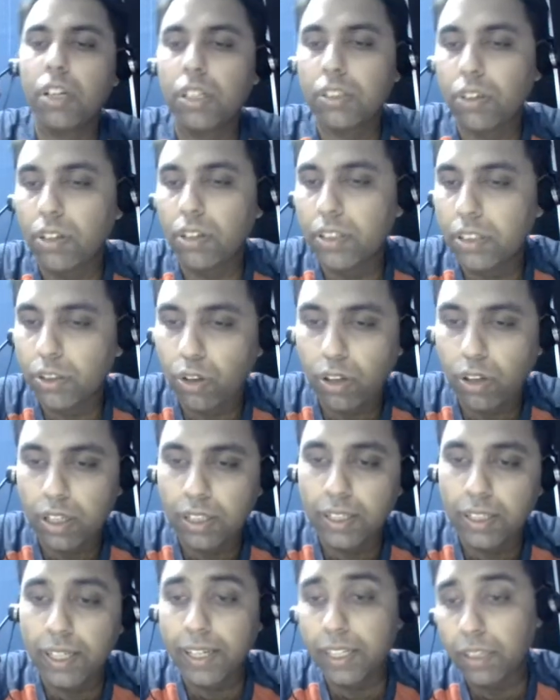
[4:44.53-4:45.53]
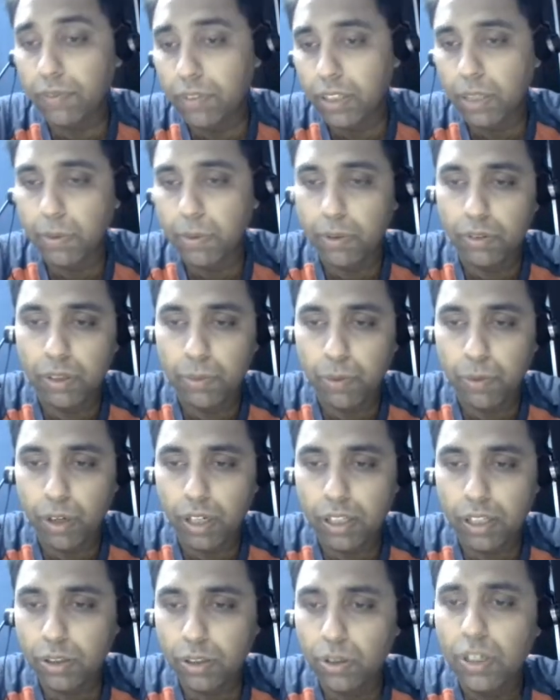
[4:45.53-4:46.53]
or it's talking negatively about the
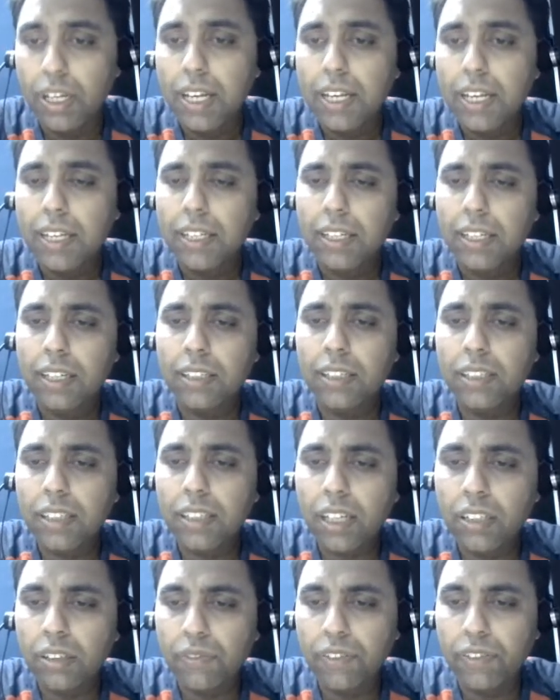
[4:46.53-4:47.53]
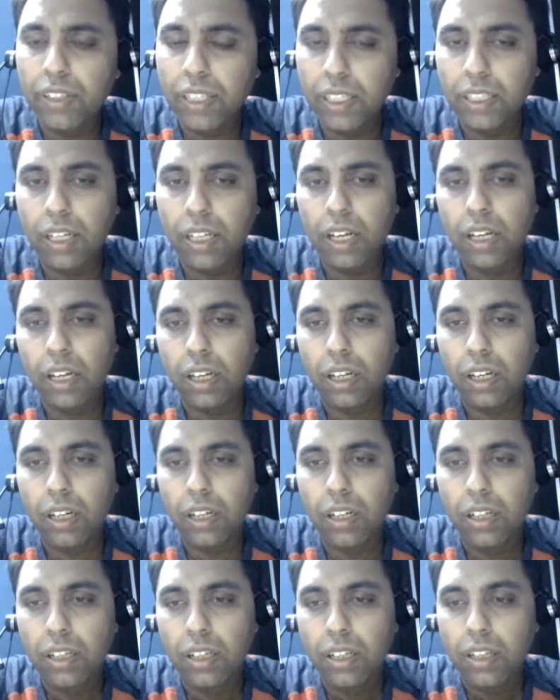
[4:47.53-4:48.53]
product. So in this kind of a data,
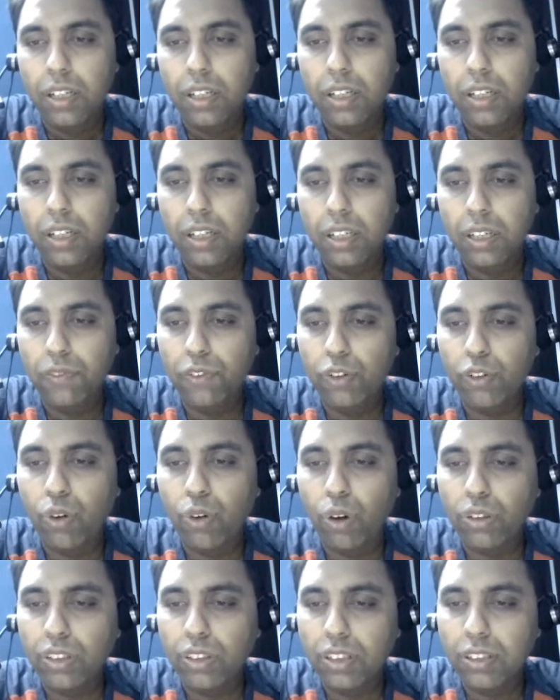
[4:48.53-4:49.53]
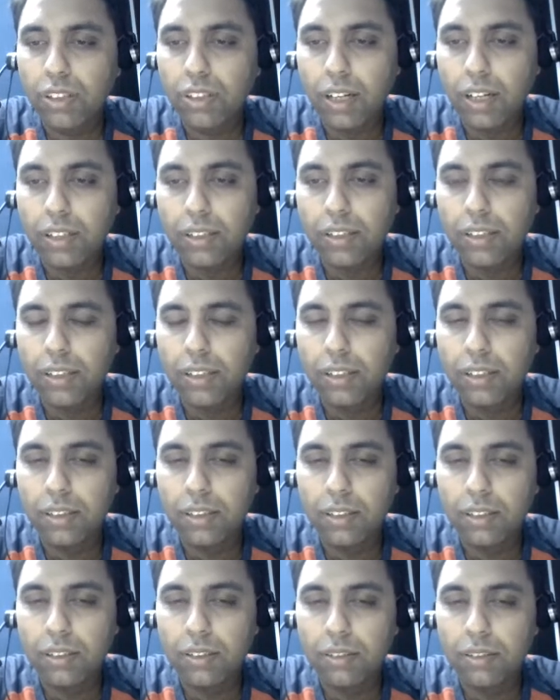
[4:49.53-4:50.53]
if you construct
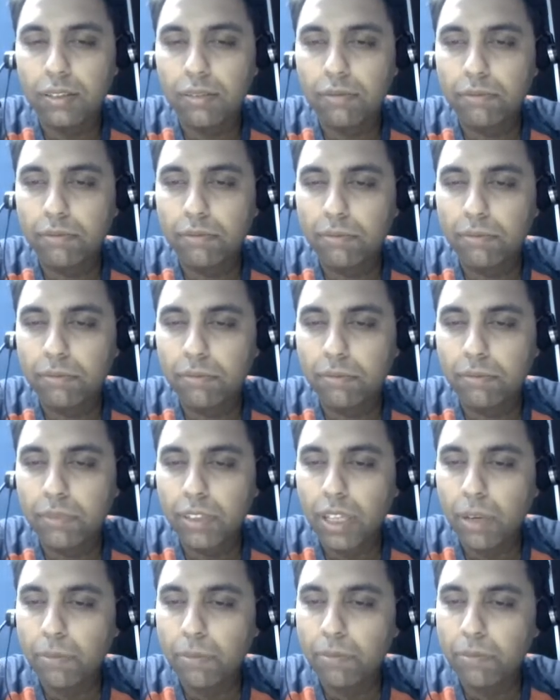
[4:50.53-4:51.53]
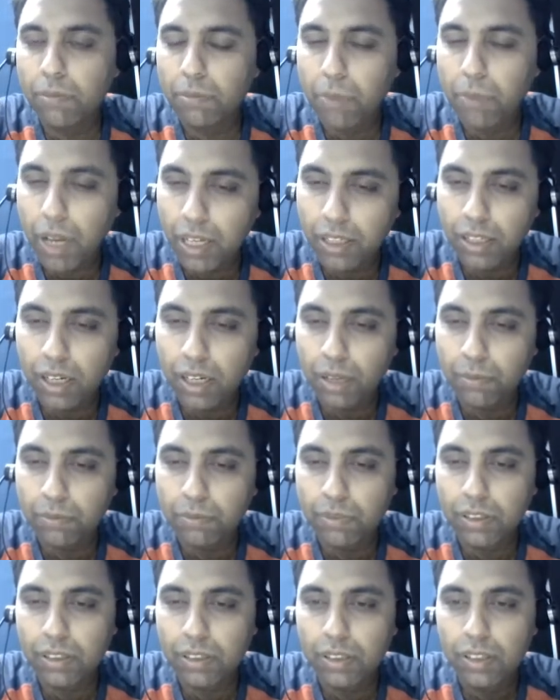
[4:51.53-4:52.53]
some
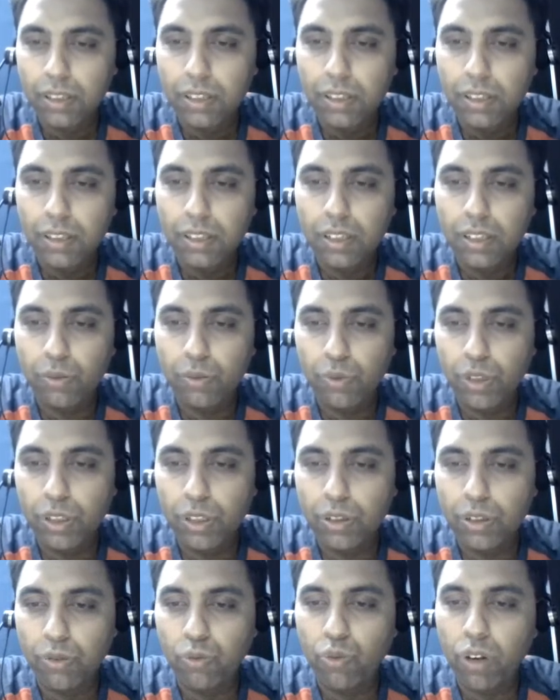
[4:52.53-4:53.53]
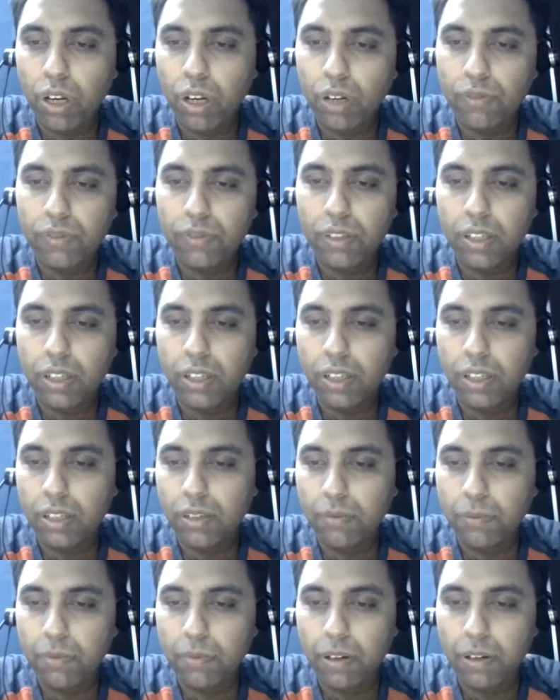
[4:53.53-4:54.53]
bigrams with one of
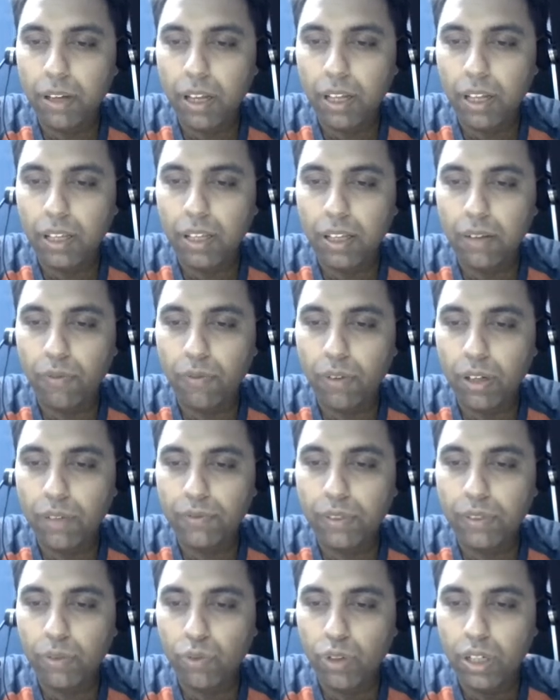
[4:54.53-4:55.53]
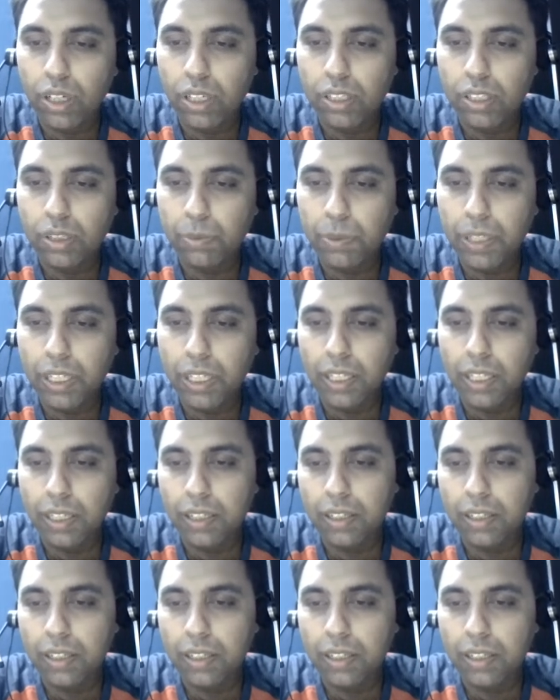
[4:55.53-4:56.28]
the words being